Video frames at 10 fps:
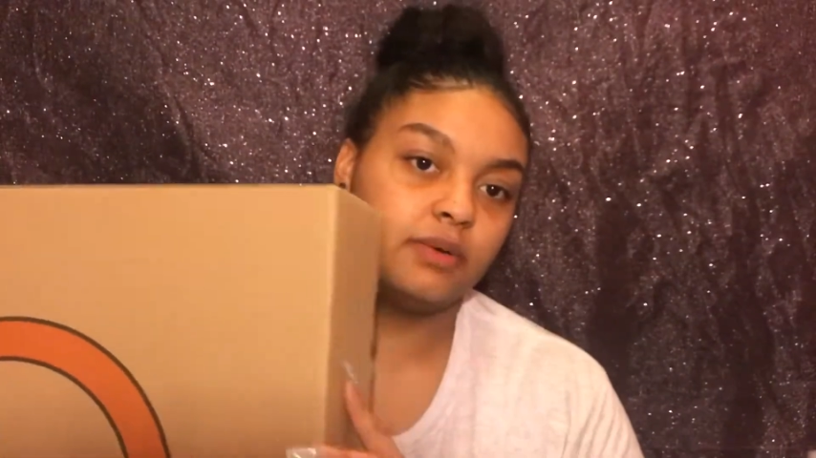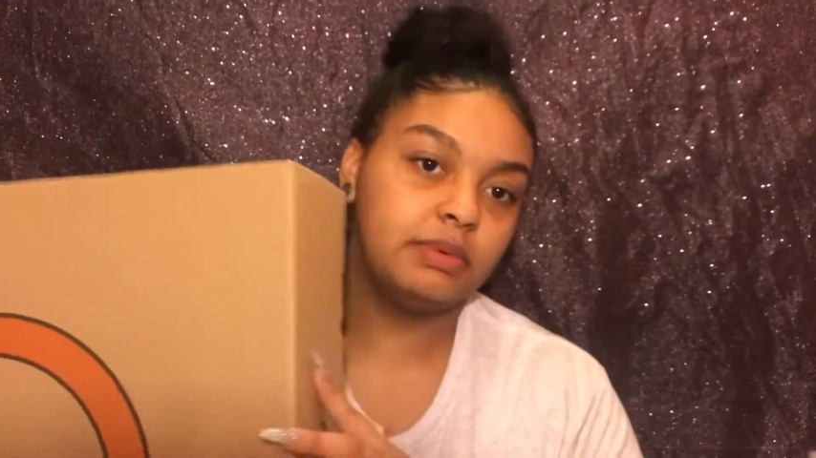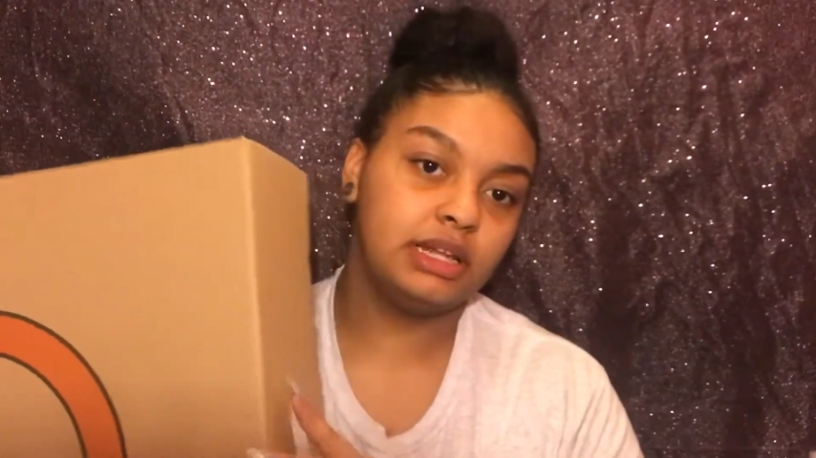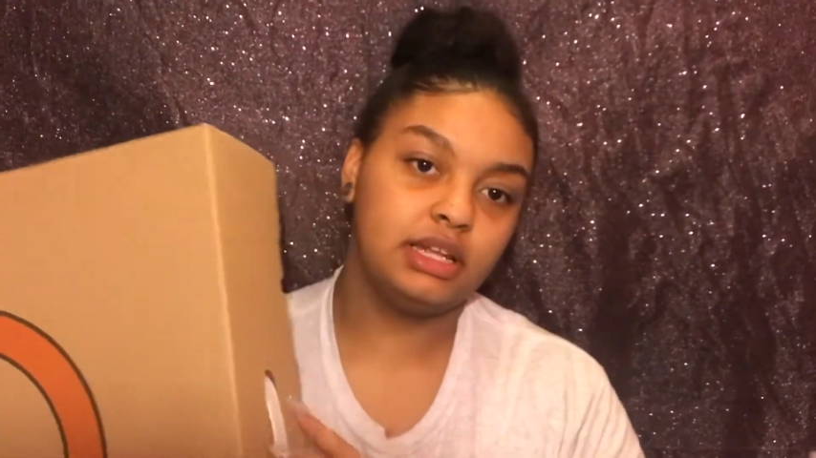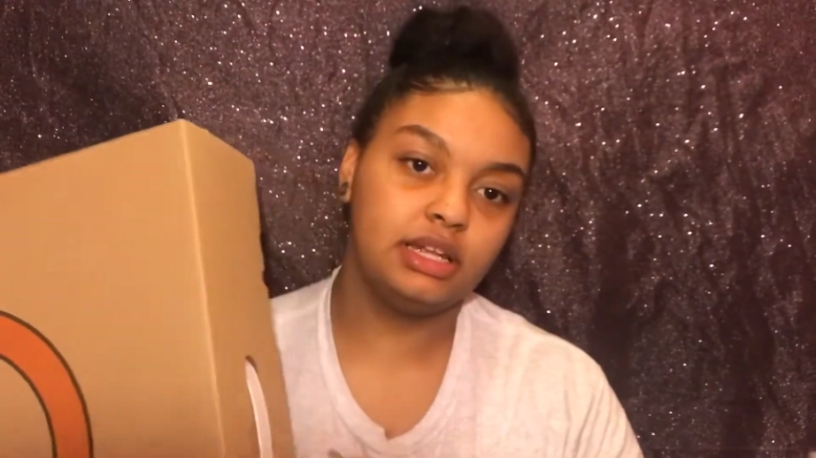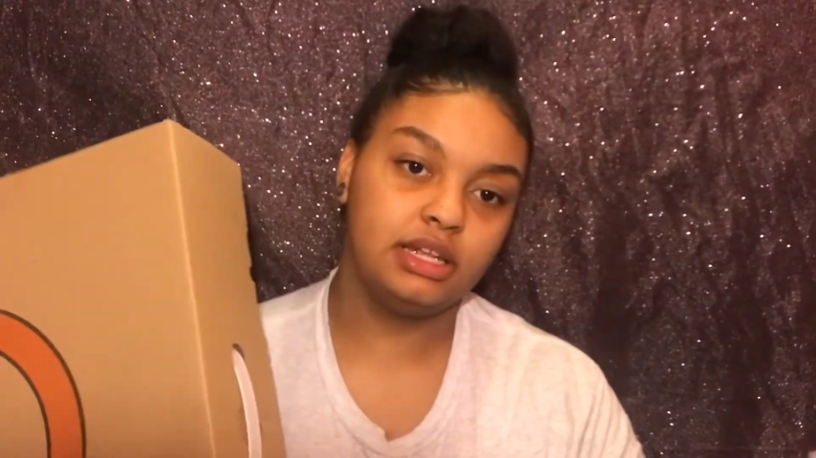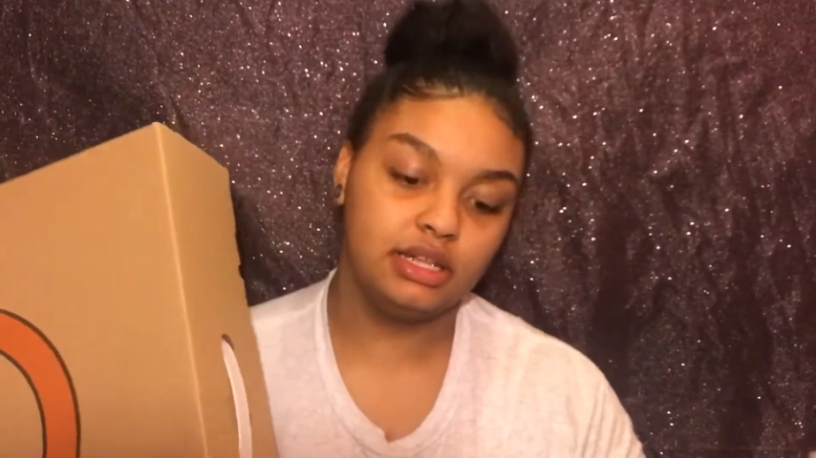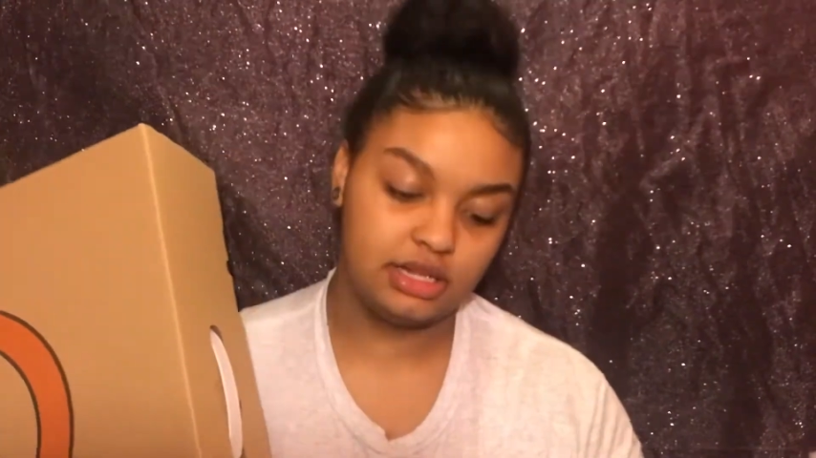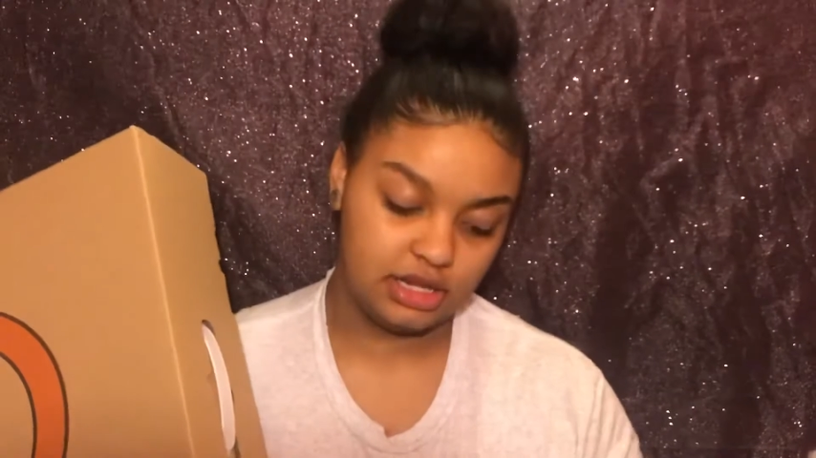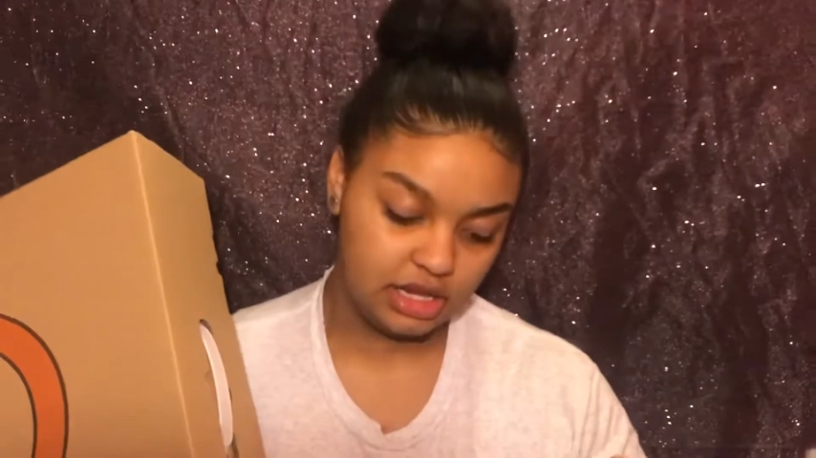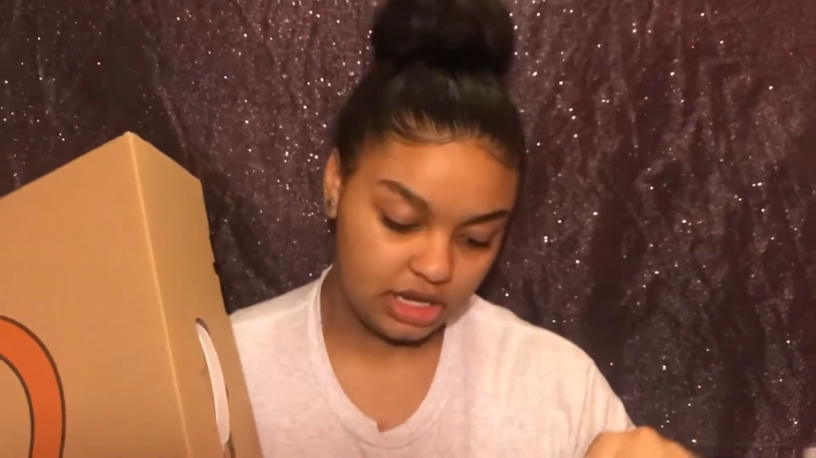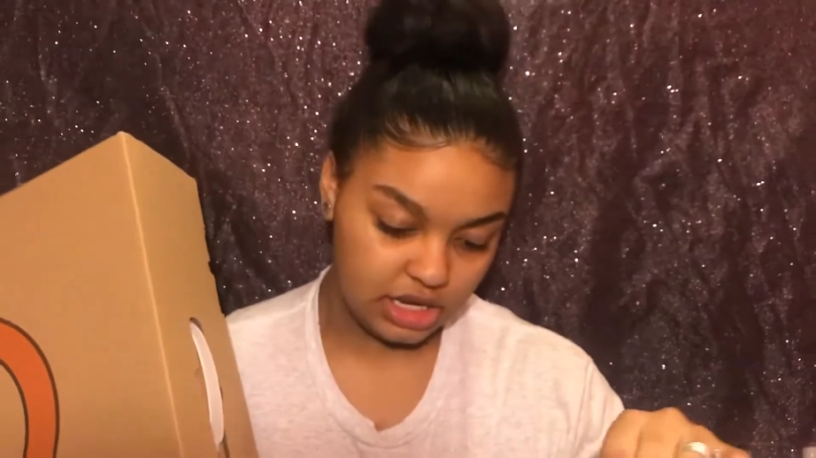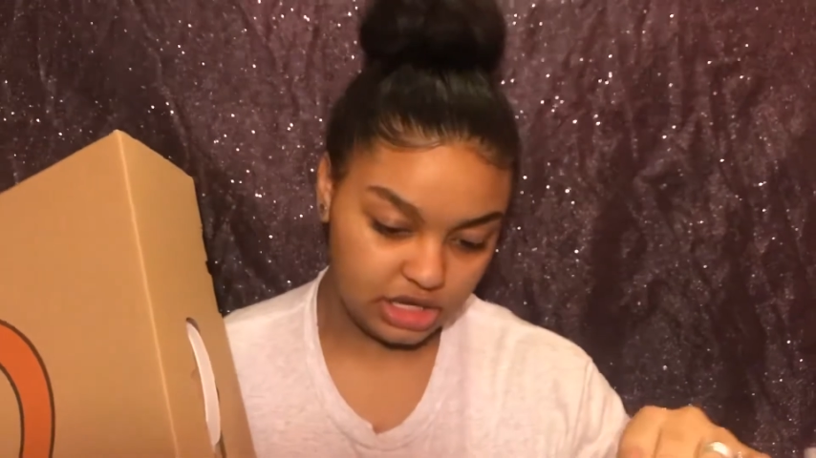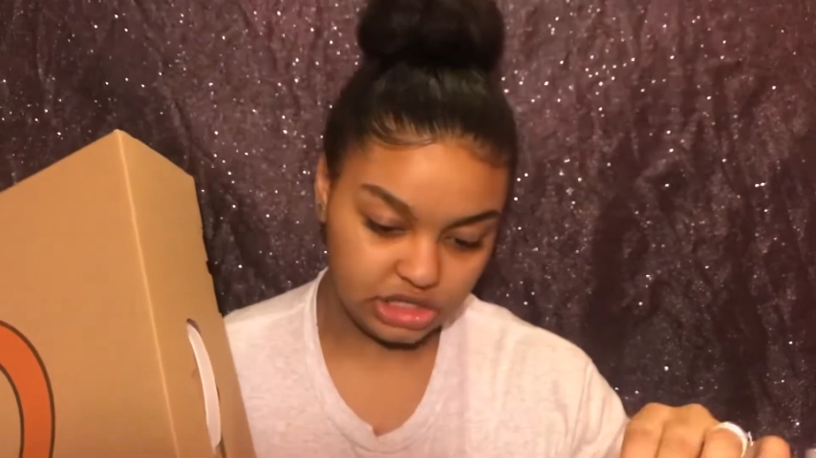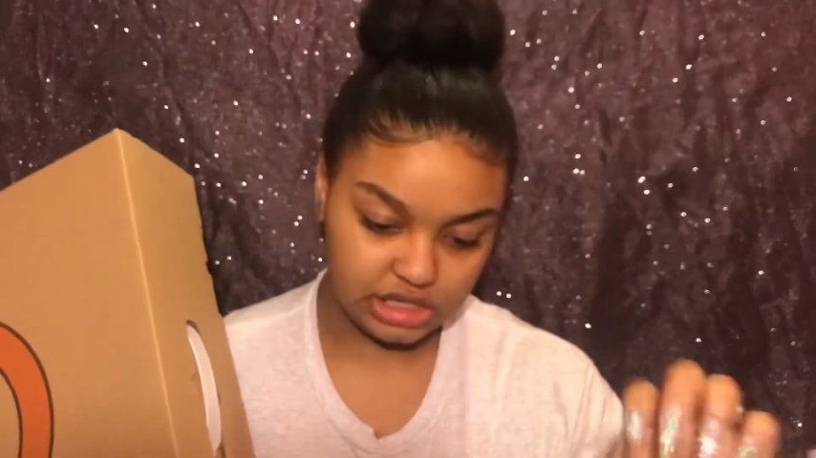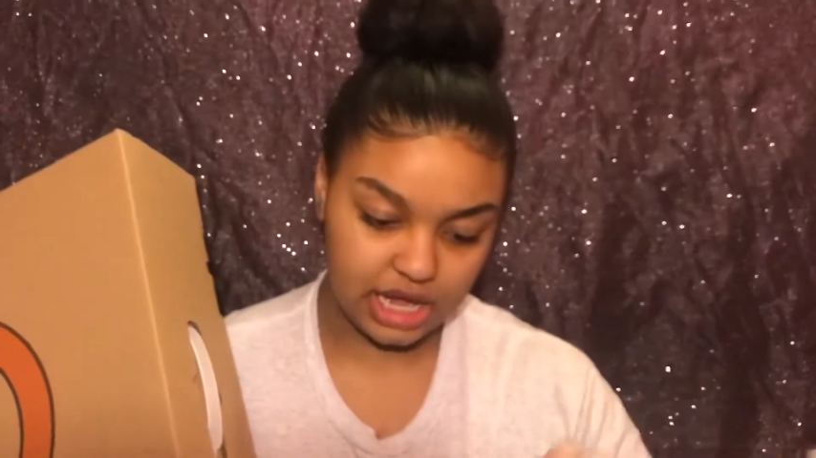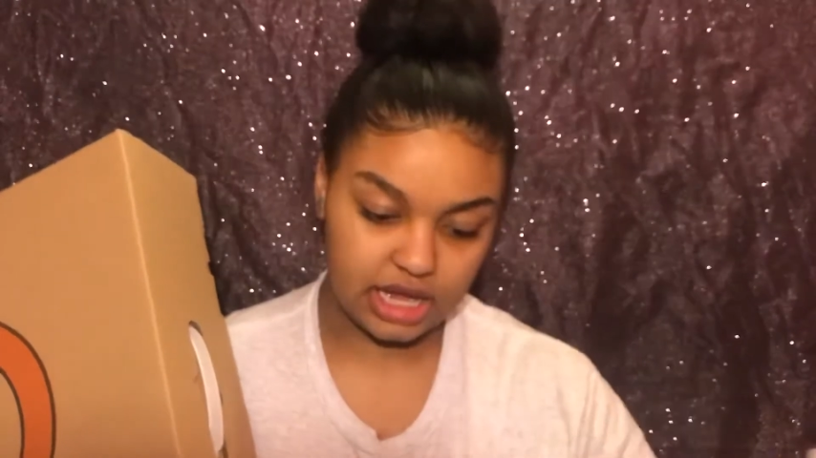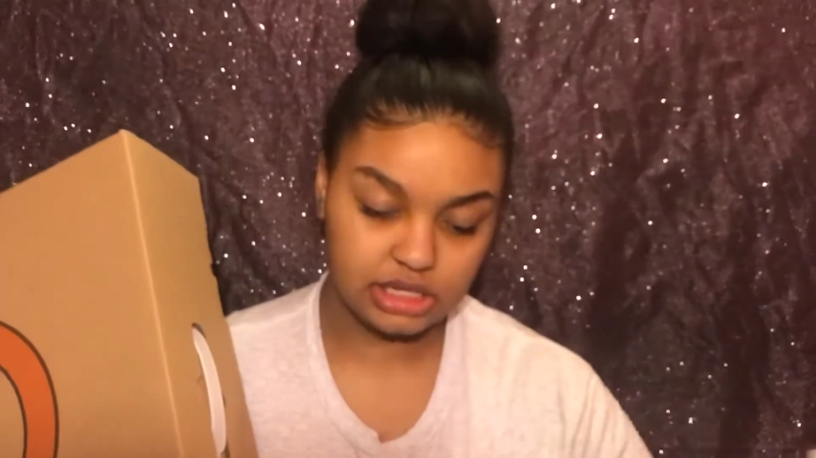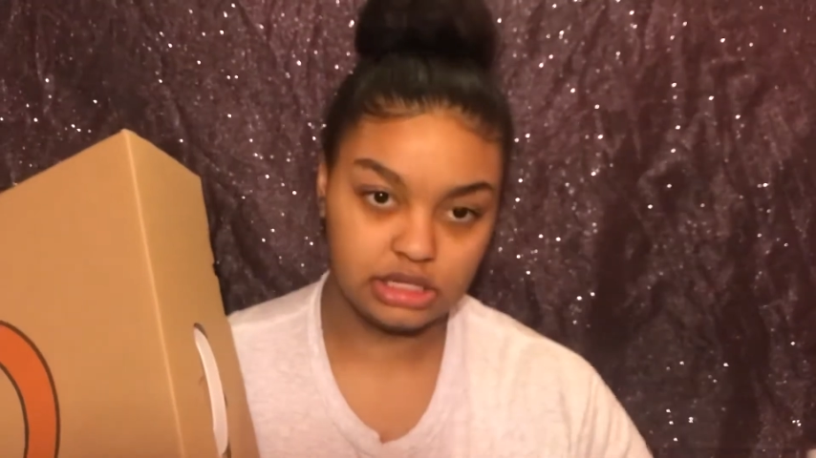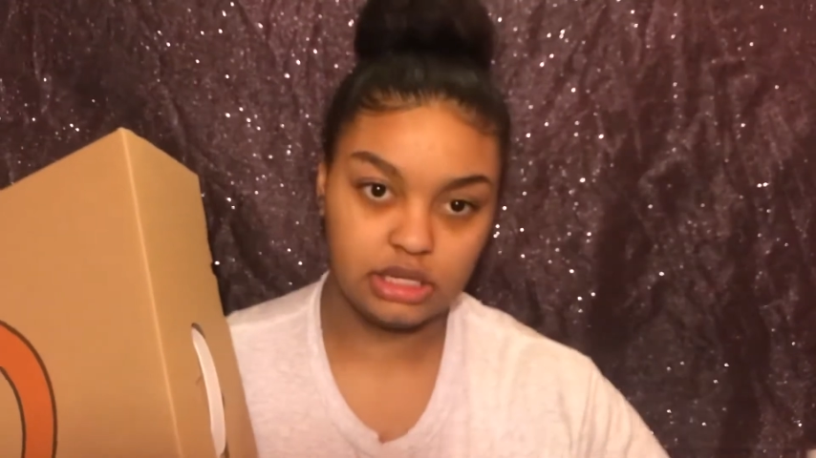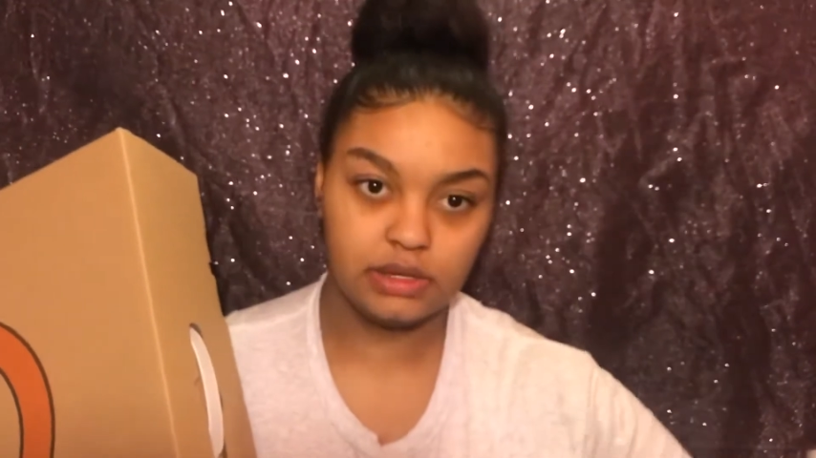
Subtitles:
open it, it just has